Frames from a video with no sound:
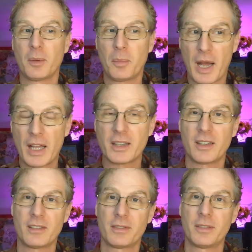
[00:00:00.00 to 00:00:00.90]

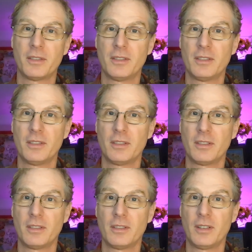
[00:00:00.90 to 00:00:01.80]
Positive.
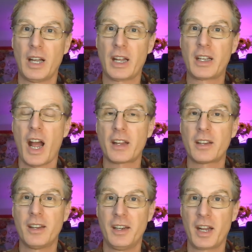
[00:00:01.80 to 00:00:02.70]
I got
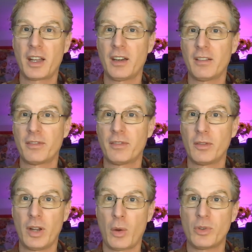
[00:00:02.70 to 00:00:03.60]
to the negative.
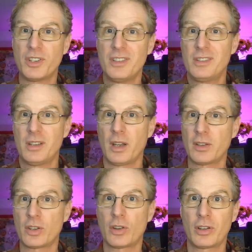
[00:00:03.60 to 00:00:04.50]
That was easy. I
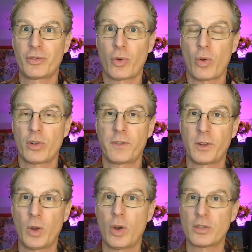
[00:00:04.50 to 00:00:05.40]
just looked for all the
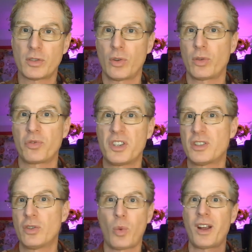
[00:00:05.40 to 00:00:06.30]
flaws and all the
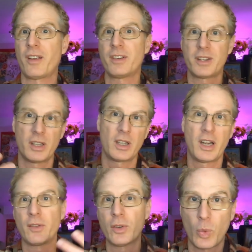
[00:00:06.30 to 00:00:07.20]
reasons why everything and
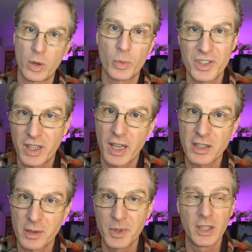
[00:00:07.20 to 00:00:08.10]
everyone was
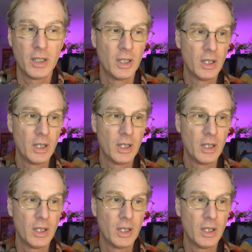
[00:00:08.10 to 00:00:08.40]
against me